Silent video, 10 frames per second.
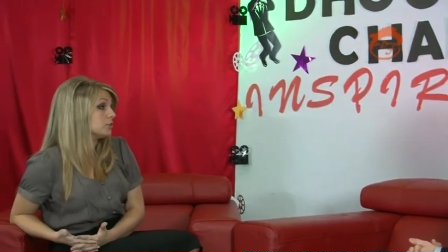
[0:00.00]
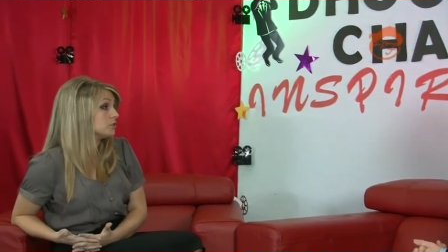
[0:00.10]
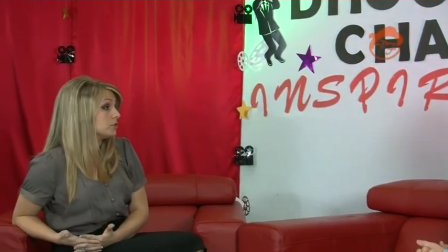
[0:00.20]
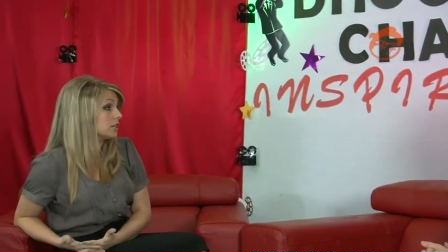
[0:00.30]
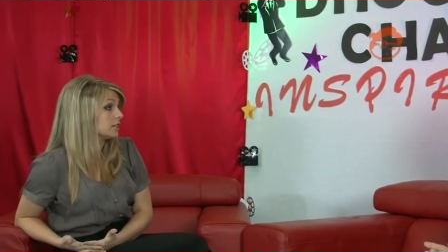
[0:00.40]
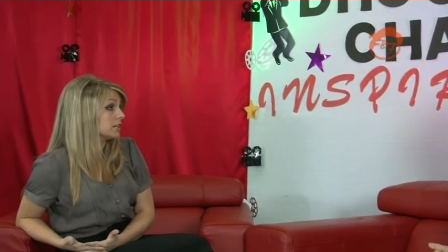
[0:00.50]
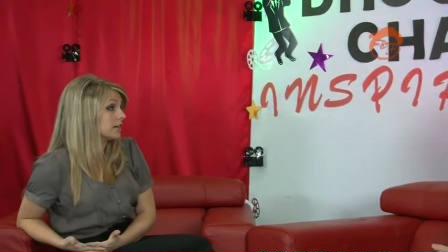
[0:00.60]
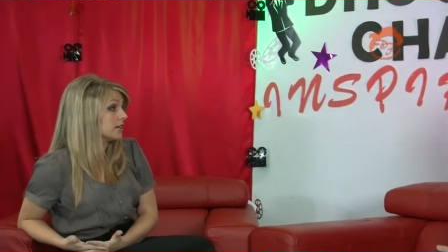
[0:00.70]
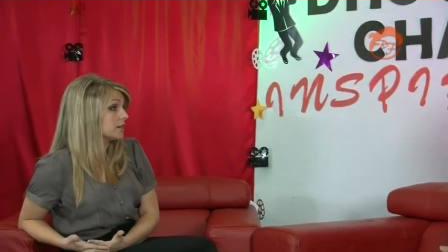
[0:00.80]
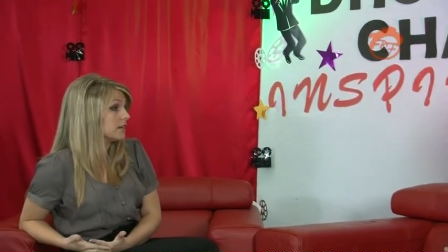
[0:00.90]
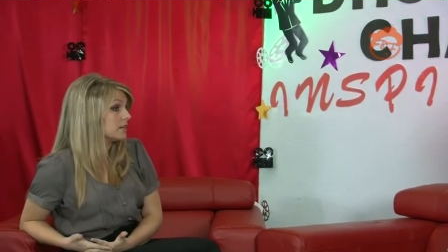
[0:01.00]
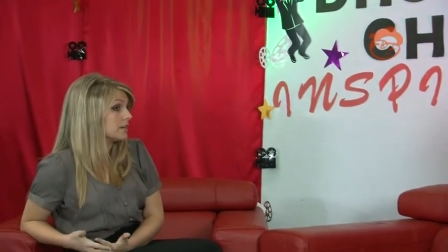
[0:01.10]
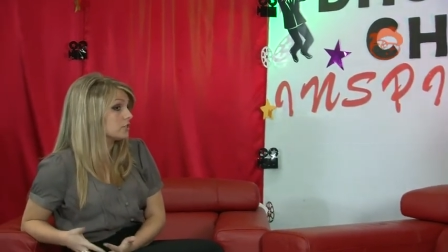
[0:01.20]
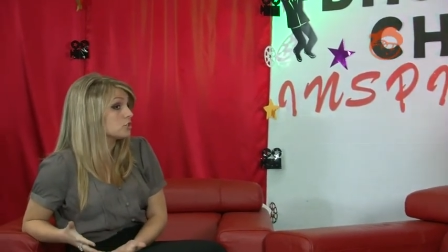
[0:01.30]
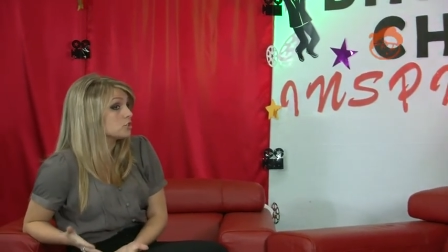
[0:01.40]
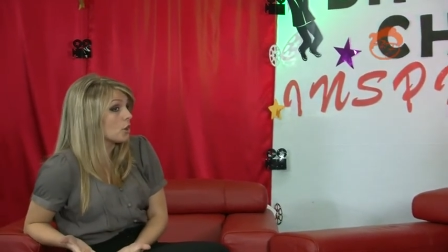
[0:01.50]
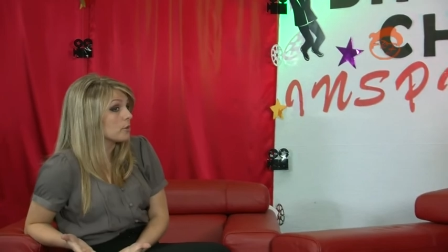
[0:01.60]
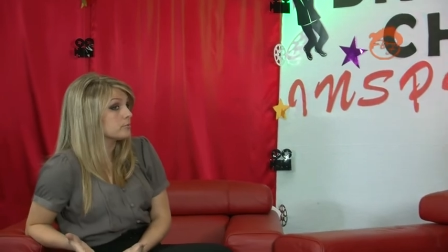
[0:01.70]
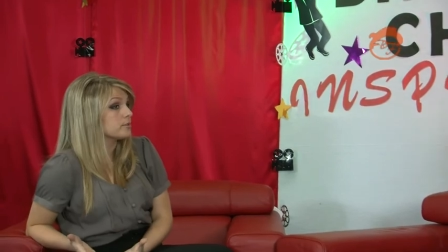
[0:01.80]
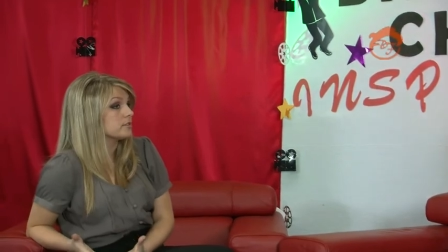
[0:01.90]
when you're younger
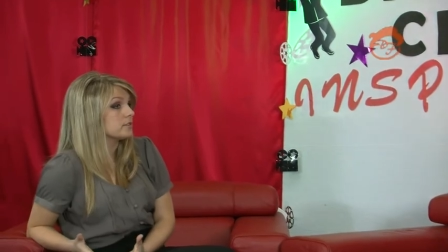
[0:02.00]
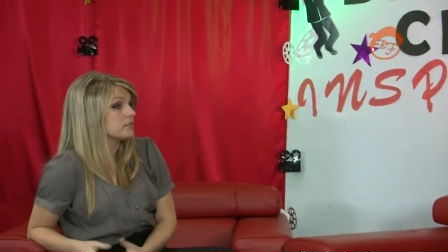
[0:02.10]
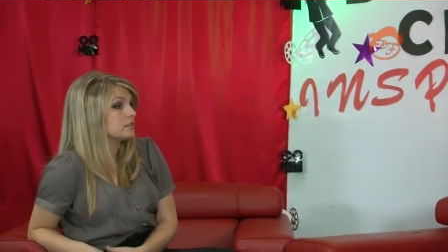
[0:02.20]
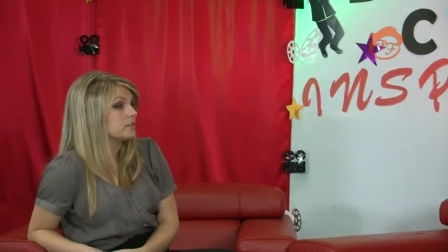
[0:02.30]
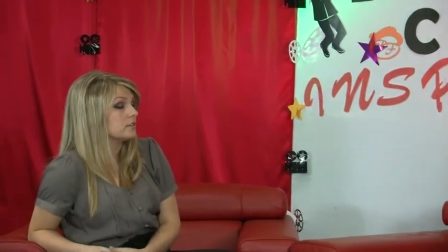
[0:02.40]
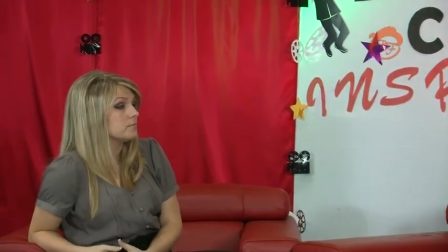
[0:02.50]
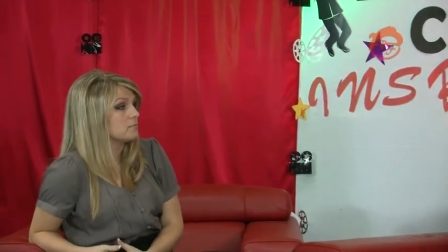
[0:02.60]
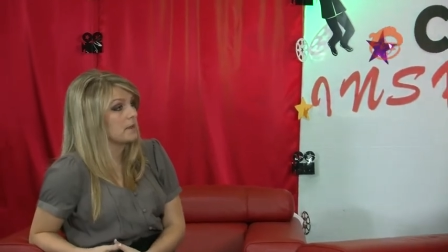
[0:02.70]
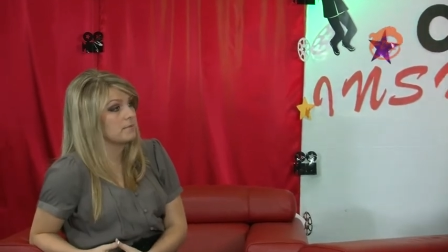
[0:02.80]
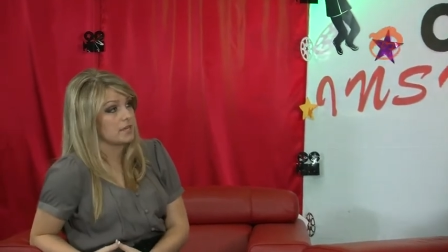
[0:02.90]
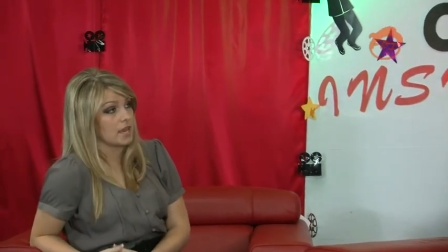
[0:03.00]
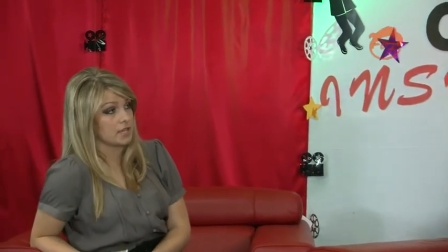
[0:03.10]
stops maybe